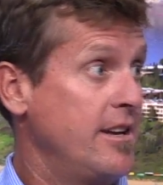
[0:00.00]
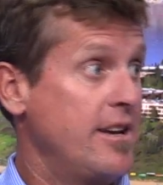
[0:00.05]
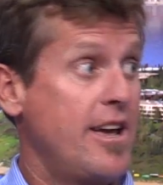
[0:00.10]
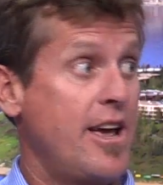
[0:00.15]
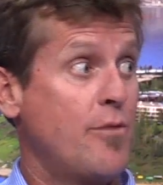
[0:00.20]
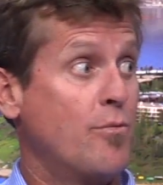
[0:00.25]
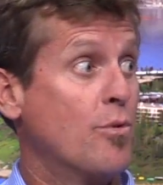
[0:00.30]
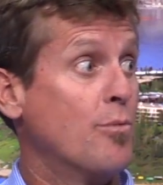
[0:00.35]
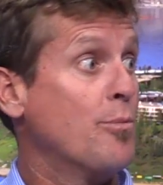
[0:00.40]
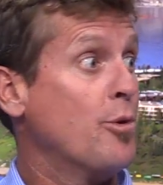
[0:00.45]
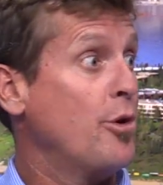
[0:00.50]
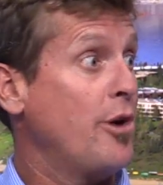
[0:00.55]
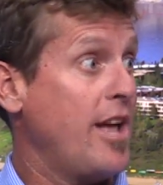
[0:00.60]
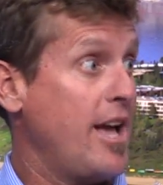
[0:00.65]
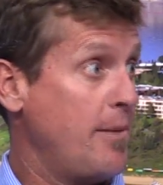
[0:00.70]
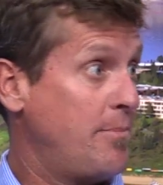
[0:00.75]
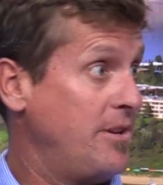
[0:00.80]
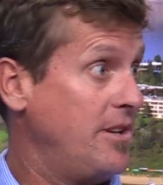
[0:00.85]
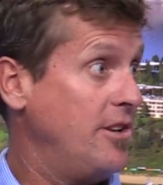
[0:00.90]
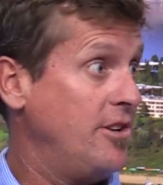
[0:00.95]
And we're more than
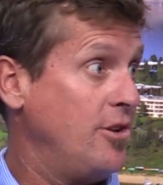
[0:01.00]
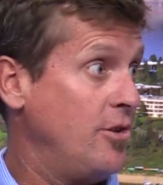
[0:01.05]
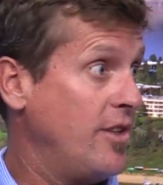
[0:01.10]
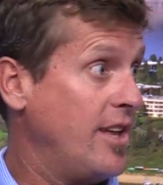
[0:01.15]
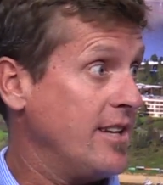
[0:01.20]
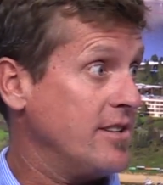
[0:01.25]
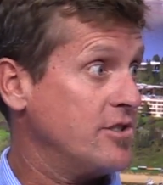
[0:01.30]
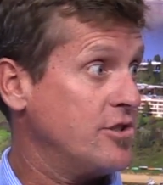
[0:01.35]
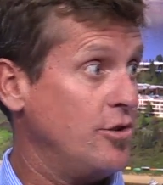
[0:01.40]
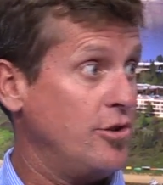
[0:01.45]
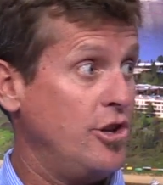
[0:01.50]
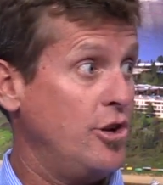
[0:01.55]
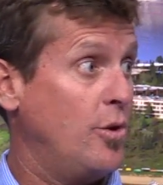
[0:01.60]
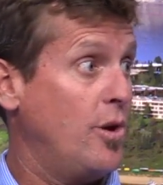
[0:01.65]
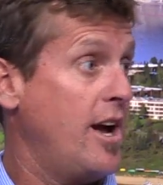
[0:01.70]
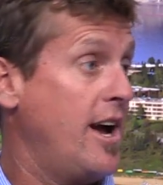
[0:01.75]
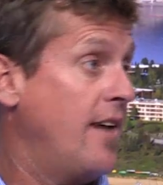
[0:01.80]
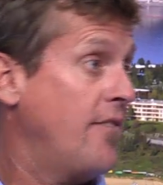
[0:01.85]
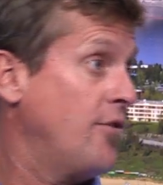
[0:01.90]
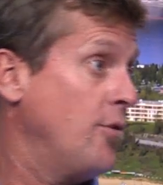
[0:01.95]
happy to do that, so you
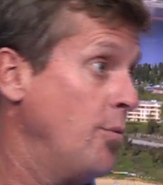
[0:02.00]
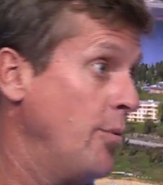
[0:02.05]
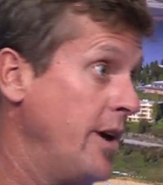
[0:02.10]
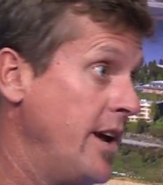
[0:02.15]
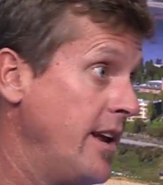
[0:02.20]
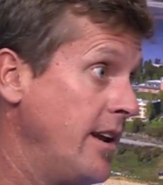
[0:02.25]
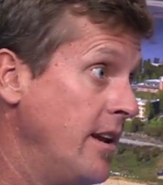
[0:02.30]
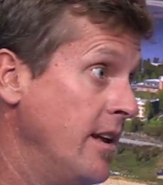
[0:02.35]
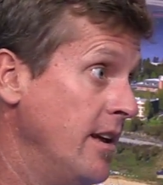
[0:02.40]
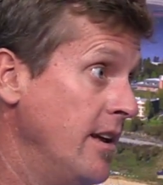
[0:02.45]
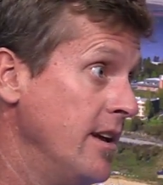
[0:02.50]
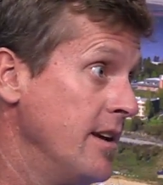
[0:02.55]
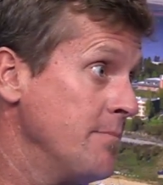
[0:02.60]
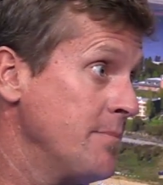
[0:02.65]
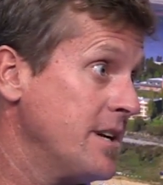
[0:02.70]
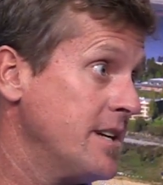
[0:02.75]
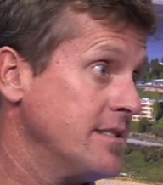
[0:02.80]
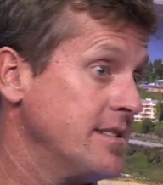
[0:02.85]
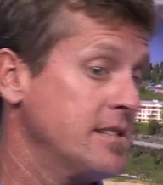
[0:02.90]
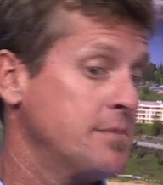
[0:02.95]
don't have to wait,
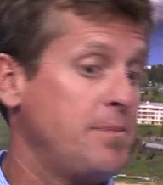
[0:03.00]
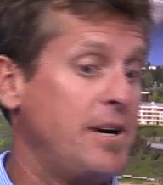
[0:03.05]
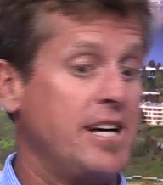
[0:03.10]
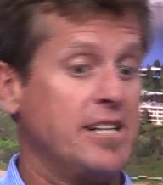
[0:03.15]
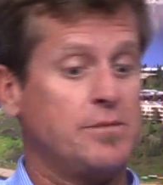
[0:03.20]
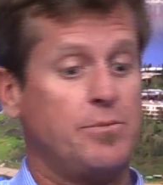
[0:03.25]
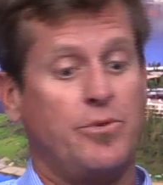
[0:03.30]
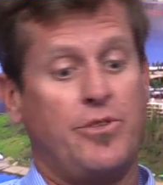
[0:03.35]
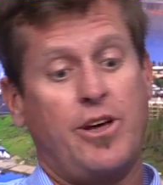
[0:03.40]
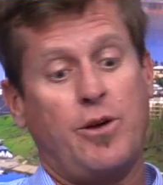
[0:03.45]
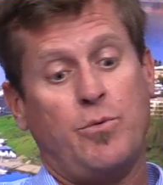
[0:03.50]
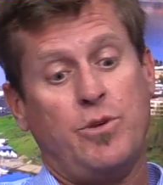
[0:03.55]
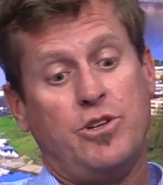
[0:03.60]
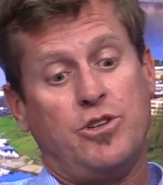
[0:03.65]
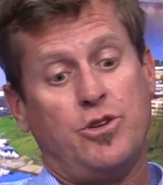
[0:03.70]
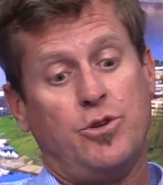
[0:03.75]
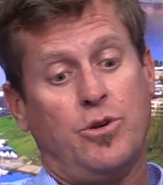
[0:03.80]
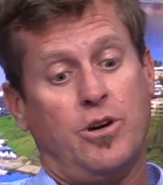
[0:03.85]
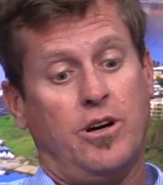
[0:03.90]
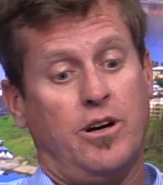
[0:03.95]
because it's possible that we
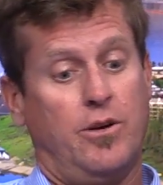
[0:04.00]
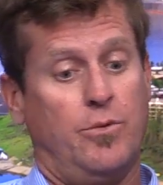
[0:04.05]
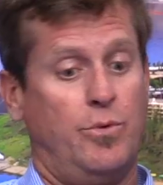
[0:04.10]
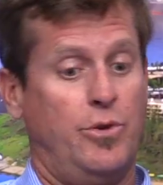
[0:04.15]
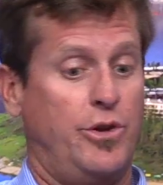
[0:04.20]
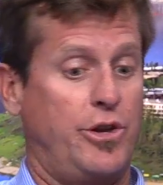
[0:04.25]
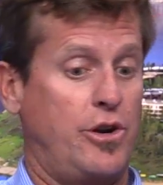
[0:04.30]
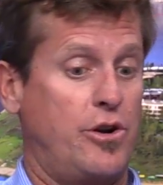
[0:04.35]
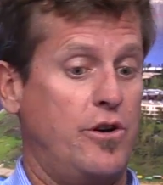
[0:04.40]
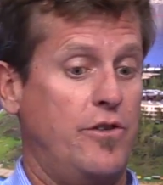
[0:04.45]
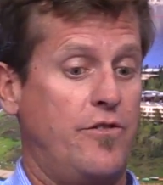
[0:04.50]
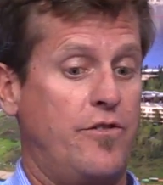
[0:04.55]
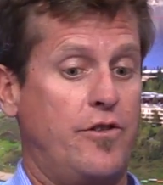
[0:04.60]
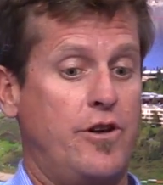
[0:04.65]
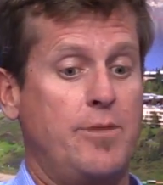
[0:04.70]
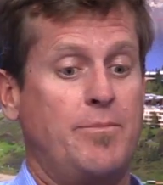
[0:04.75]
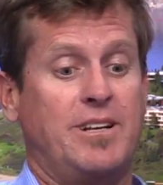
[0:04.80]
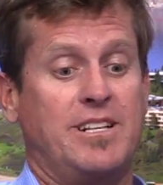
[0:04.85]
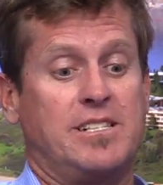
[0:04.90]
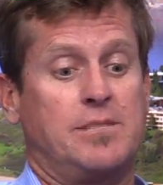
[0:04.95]
do a really hard
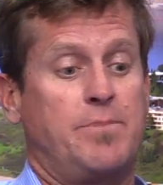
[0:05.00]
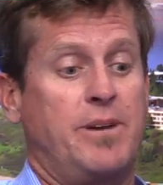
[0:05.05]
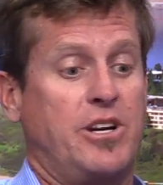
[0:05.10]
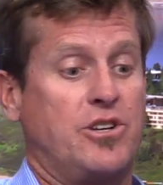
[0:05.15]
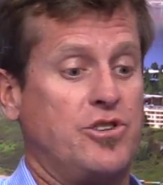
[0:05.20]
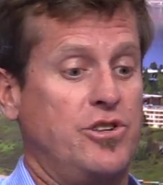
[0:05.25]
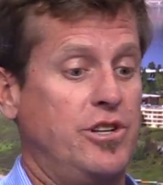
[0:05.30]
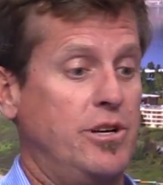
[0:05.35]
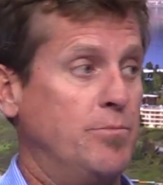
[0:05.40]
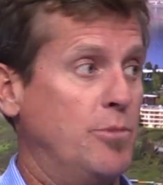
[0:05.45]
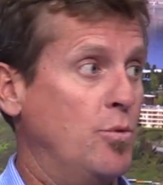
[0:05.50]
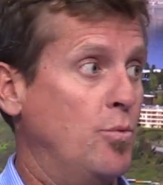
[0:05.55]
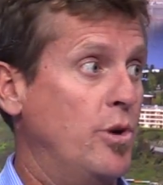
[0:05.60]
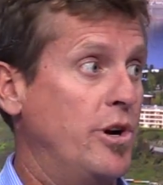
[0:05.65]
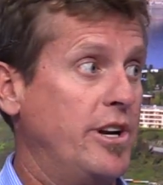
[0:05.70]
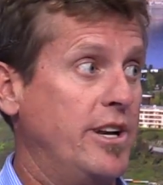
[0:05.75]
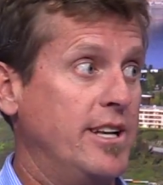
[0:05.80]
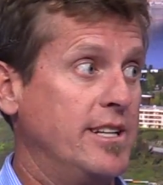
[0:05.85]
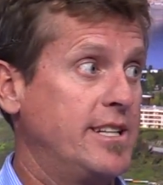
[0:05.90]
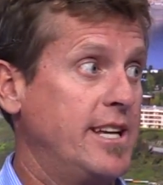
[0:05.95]
framing inspection. Number
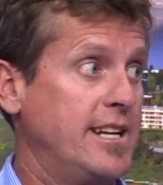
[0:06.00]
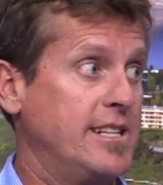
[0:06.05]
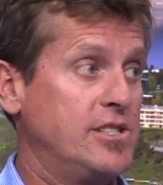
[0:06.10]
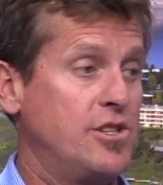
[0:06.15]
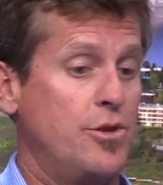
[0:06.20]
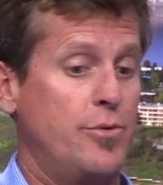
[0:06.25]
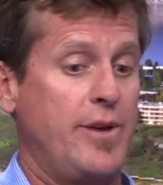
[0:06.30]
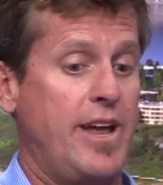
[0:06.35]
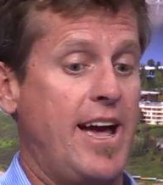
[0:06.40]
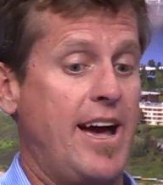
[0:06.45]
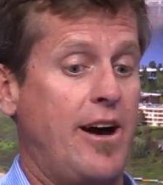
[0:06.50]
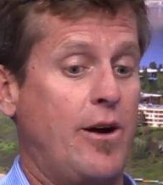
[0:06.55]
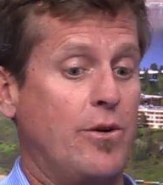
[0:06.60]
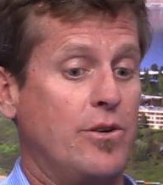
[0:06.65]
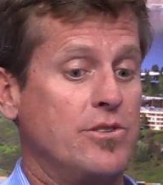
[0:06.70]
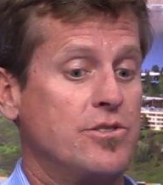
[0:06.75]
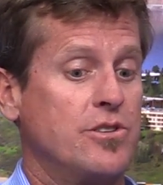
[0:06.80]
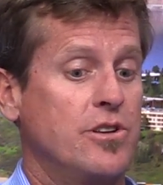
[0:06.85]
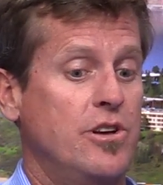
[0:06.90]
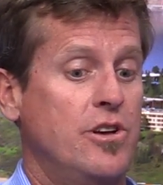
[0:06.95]
1, it takes 3
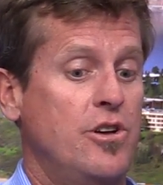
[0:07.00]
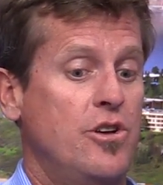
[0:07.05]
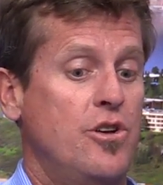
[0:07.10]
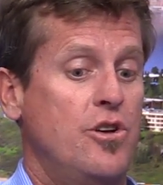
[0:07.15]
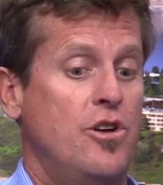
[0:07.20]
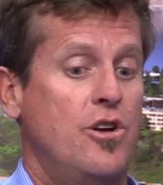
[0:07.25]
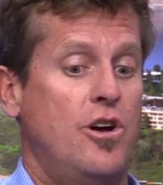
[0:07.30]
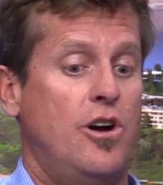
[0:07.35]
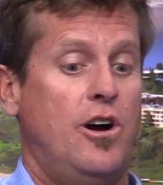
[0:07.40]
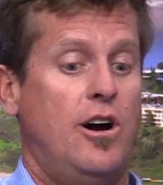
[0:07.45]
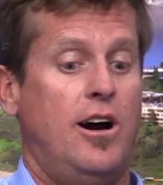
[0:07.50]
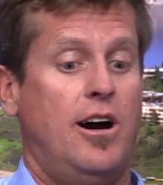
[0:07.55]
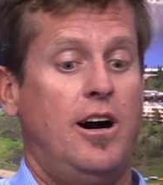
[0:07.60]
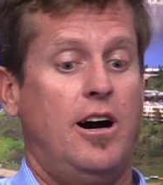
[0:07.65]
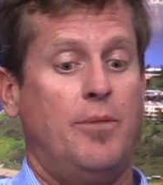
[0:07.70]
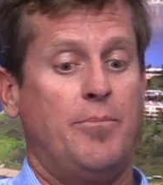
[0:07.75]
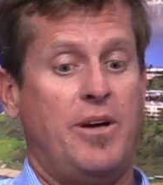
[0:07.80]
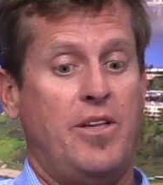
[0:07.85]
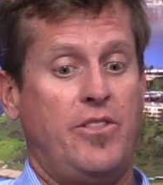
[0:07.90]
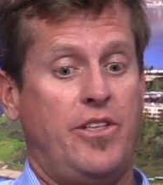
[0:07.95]
hours,
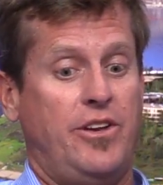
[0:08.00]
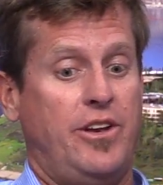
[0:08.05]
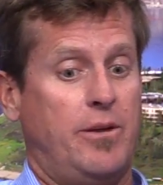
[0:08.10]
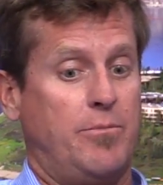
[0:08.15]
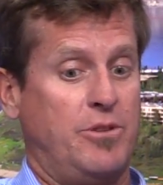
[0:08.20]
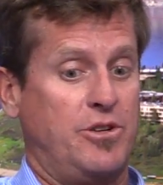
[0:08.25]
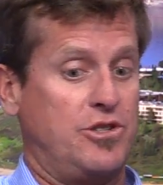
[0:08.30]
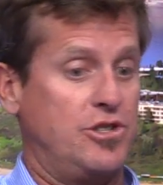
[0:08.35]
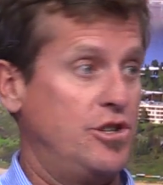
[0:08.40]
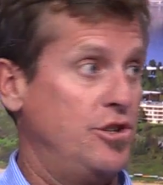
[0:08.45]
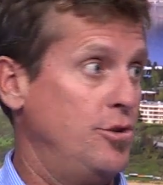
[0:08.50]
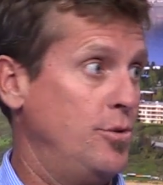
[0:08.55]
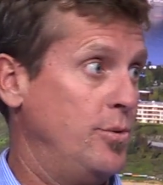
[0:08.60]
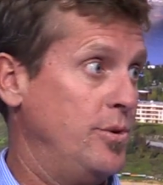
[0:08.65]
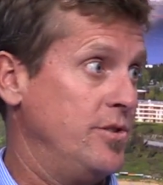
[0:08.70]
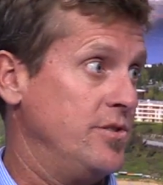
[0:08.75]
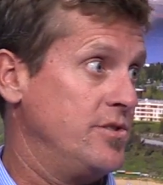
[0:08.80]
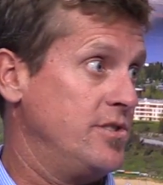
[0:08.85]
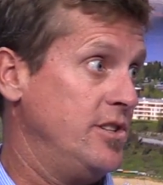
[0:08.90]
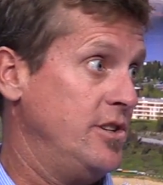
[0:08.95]
and then number 2
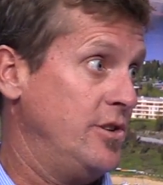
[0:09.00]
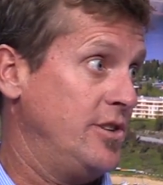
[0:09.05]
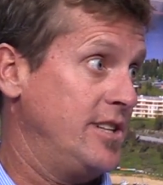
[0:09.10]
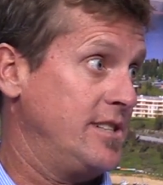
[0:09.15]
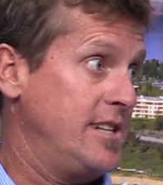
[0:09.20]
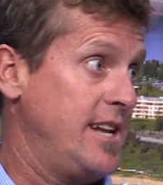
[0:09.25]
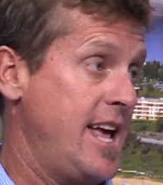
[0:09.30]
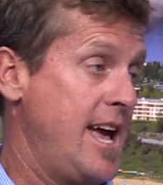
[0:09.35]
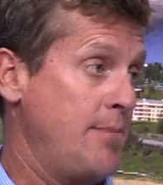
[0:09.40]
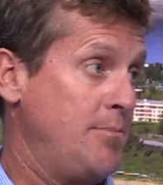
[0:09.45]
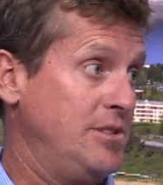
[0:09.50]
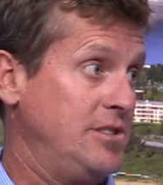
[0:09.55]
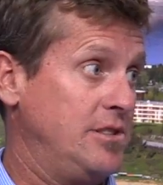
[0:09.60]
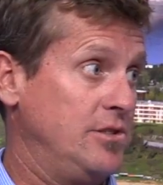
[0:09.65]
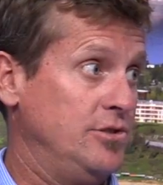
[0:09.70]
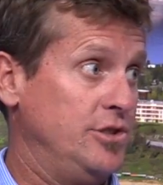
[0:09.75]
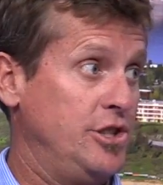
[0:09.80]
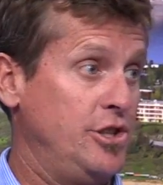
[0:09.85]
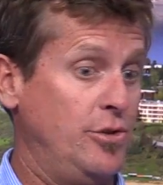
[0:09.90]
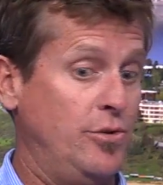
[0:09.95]
is doesn't happen
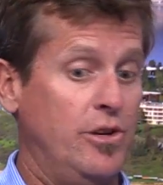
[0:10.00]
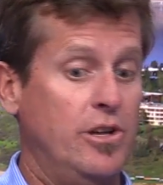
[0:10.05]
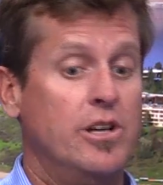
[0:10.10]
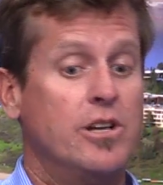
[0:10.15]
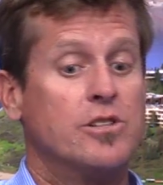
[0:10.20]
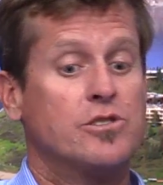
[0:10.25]
until noon.